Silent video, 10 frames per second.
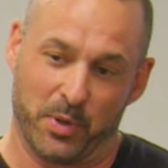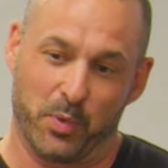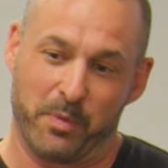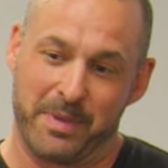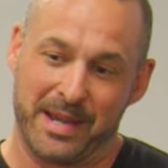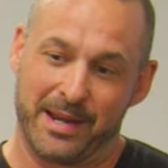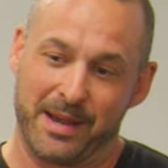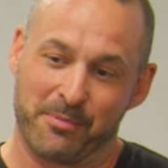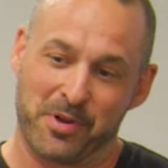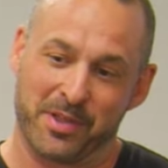But when me and
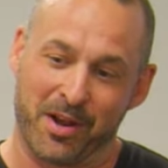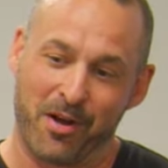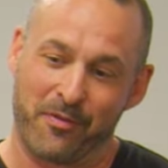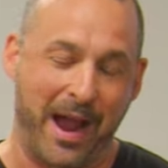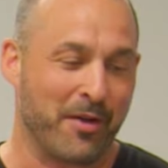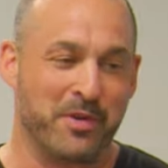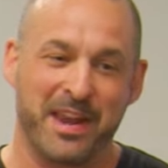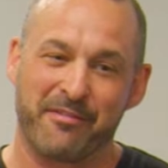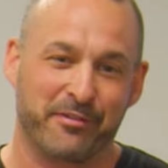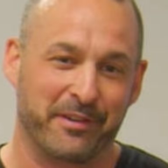him are on the golf, I'll
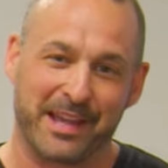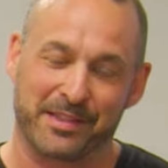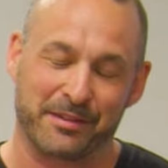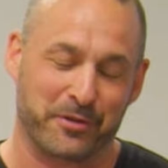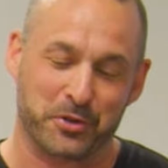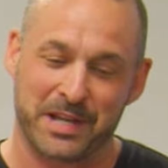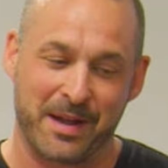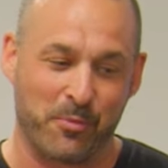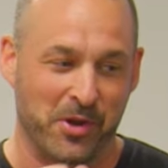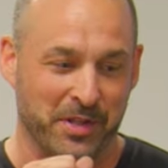never forget the first
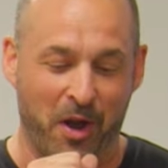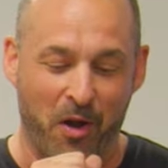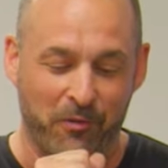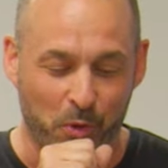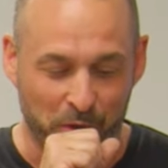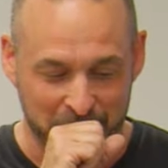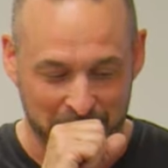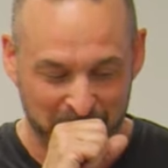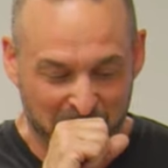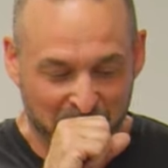time we're on the golf
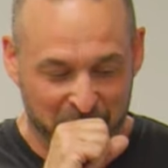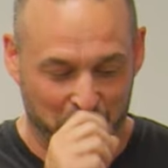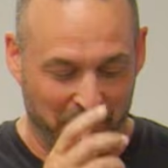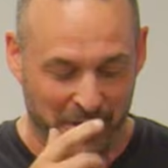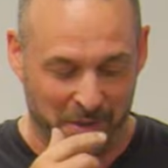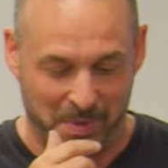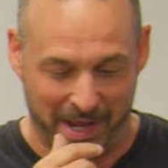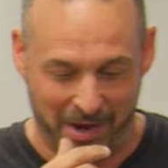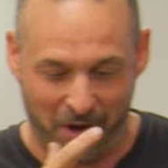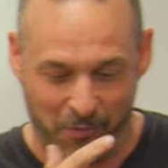course. So we're learning to
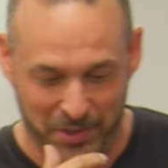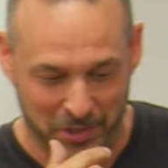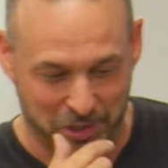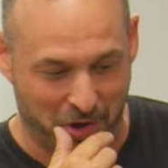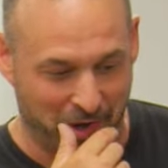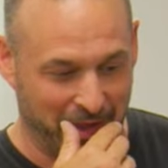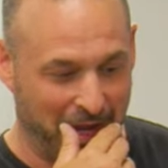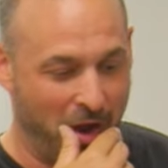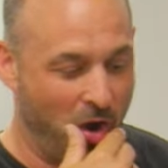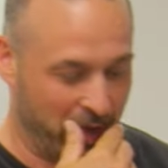play golf. We just start in
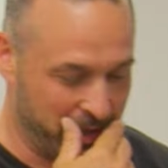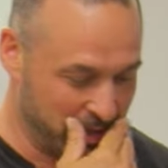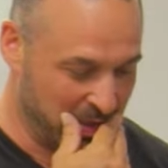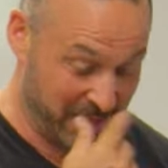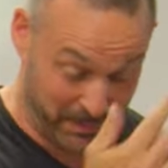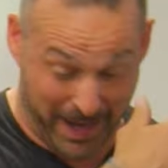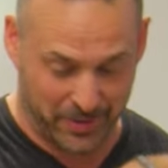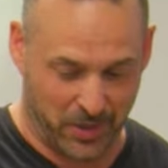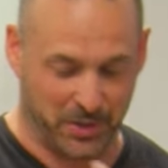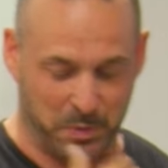like August, this
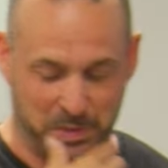past August,